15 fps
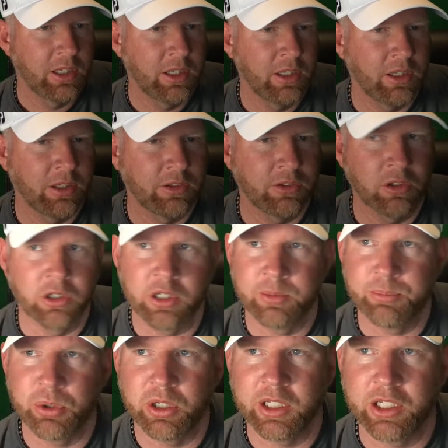is looking
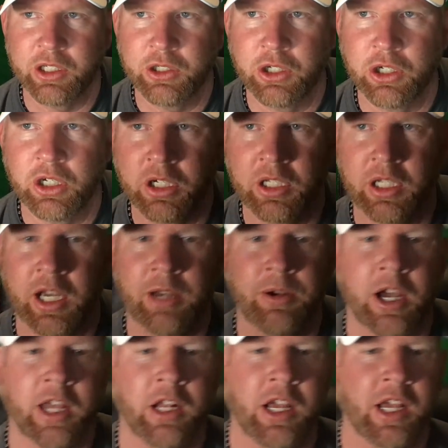pretty good.
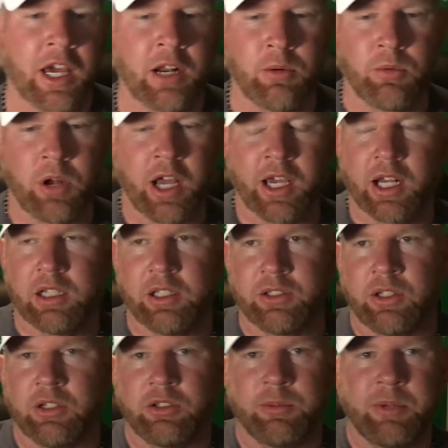I gotta listen
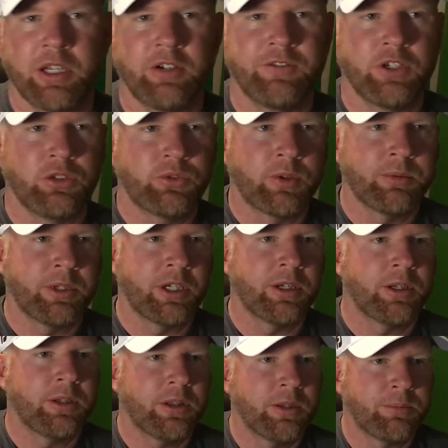to some interviews from
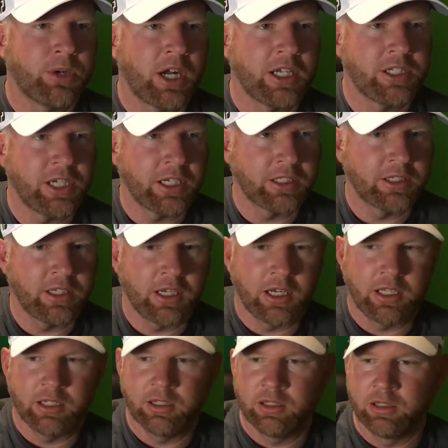the project
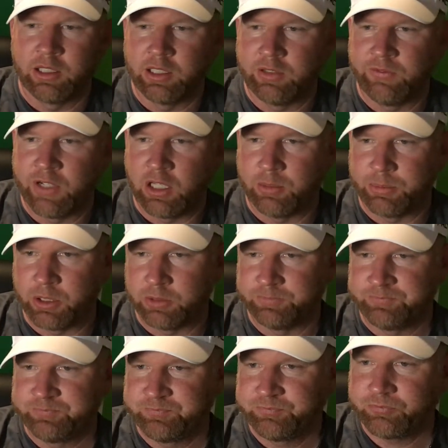lead developer.
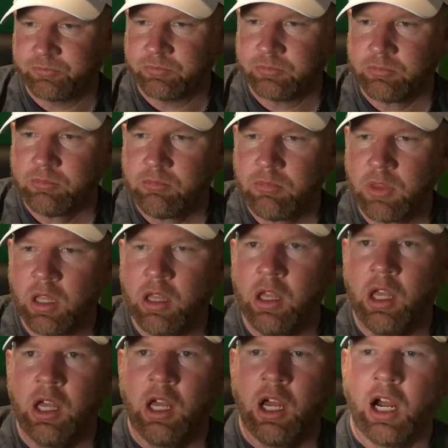
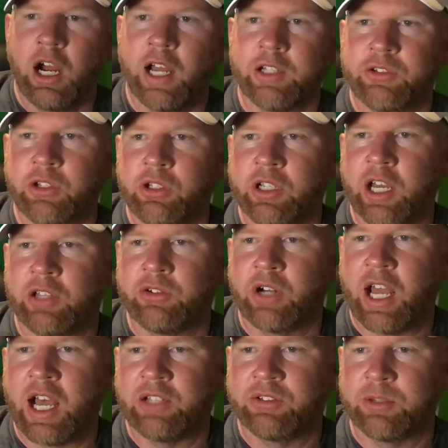All right, so you guys are
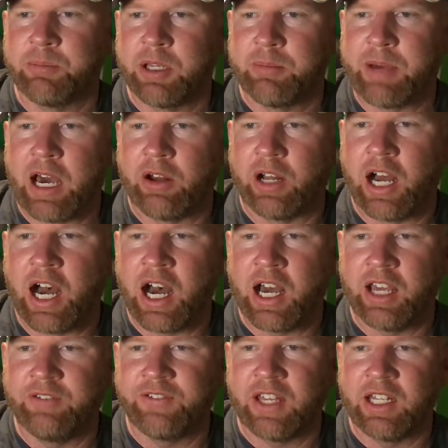asking me about
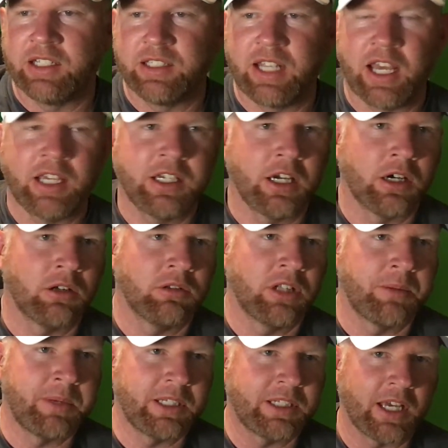Hive and Dago. Let
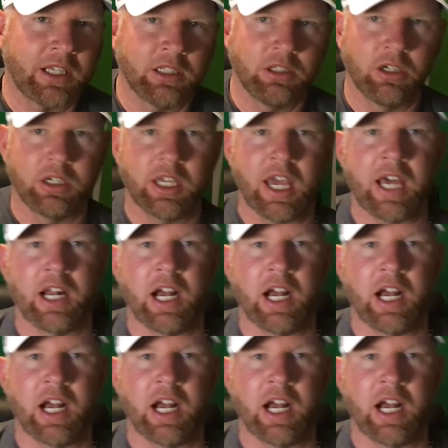me take a look at